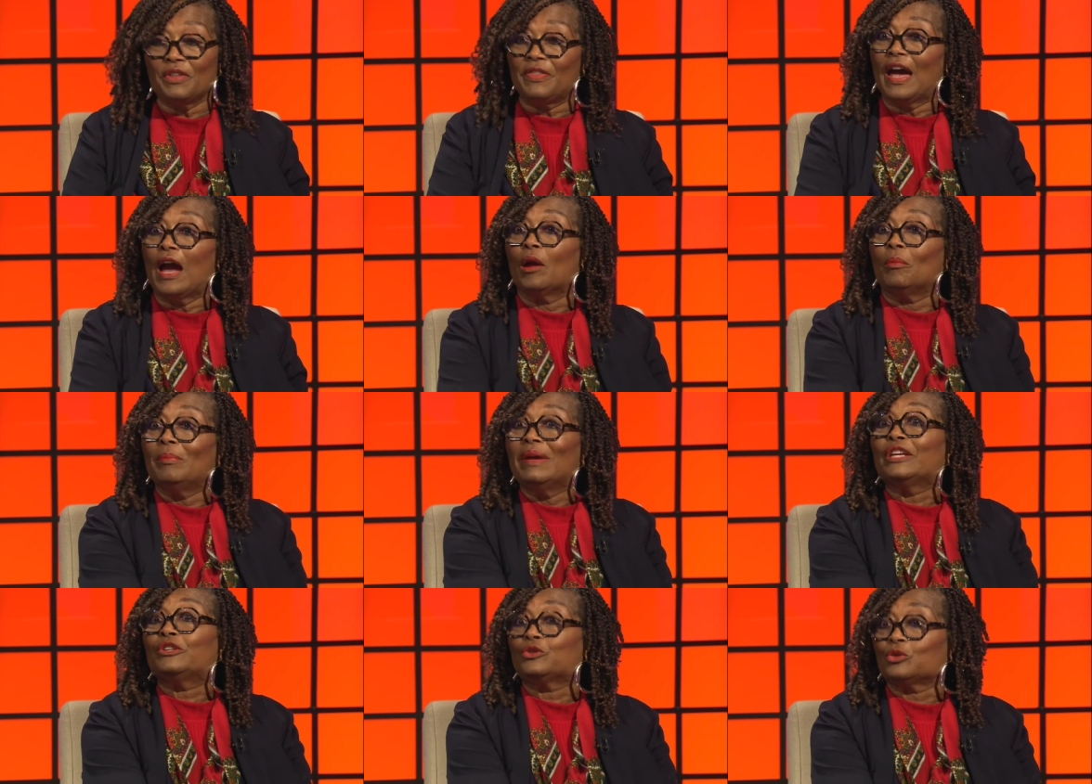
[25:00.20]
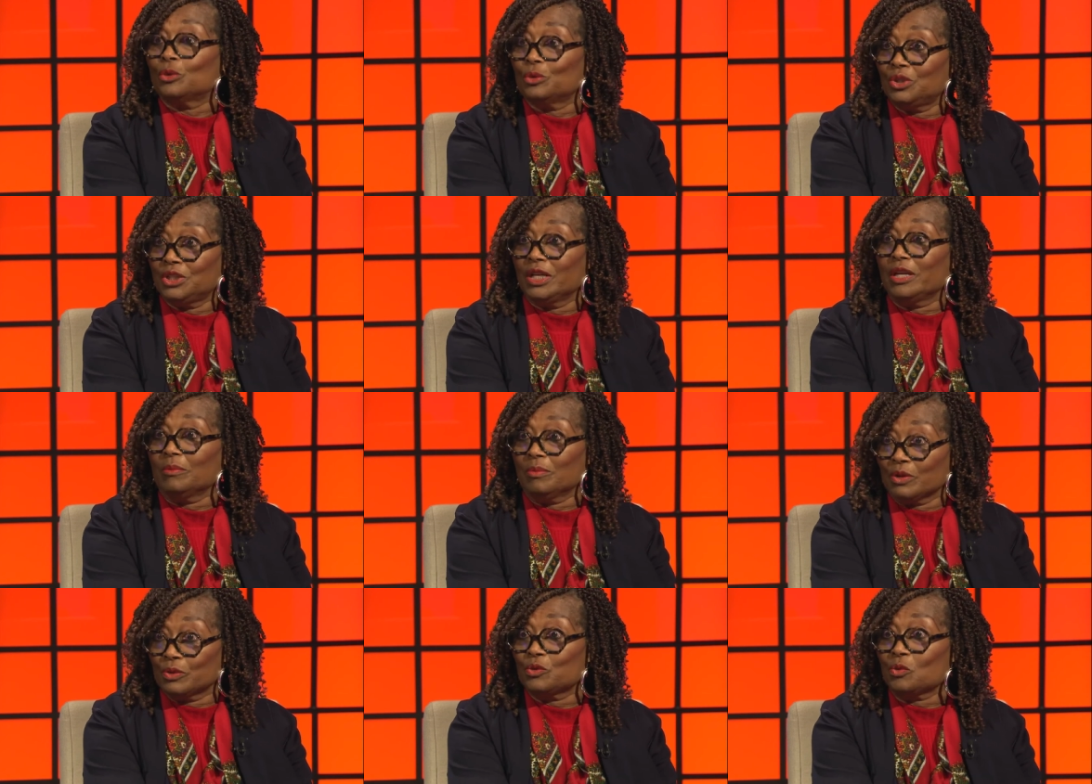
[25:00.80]
our metro
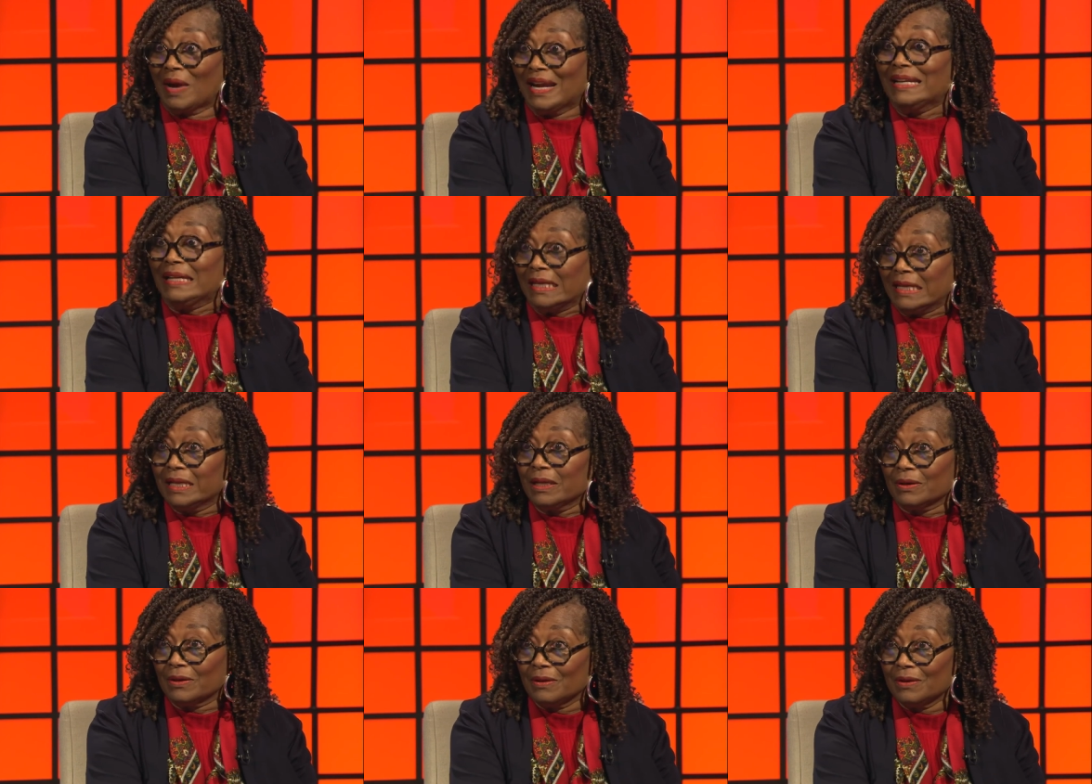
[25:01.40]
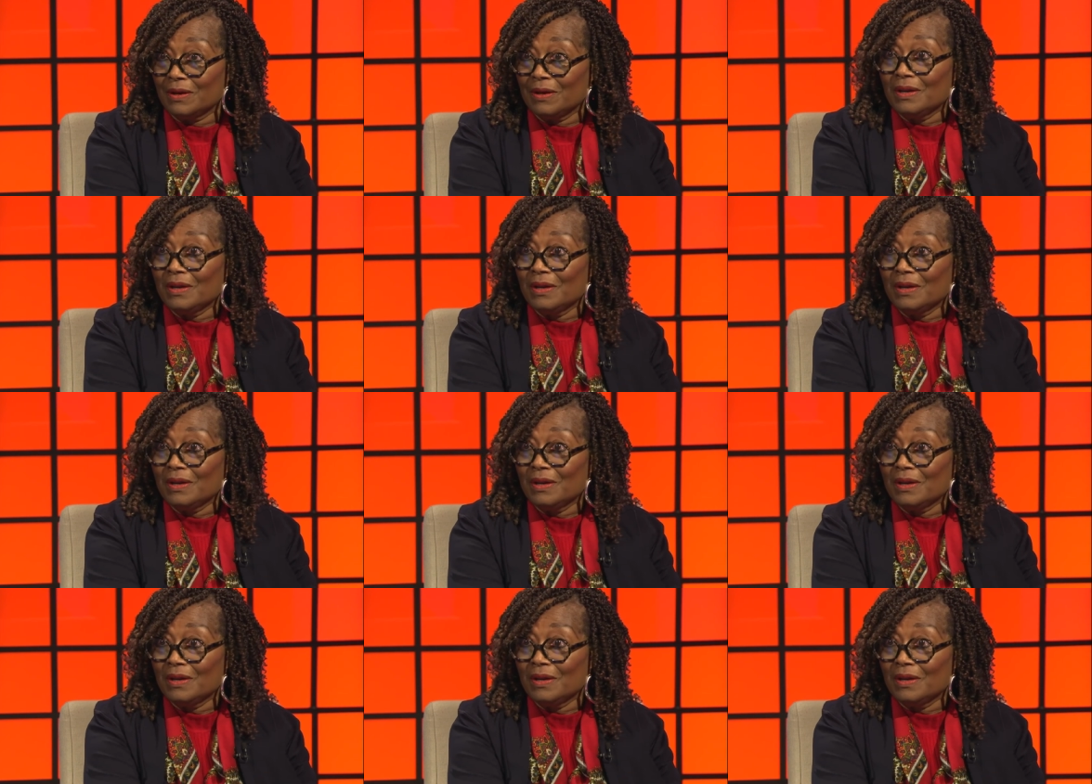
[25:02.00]
chambers right here.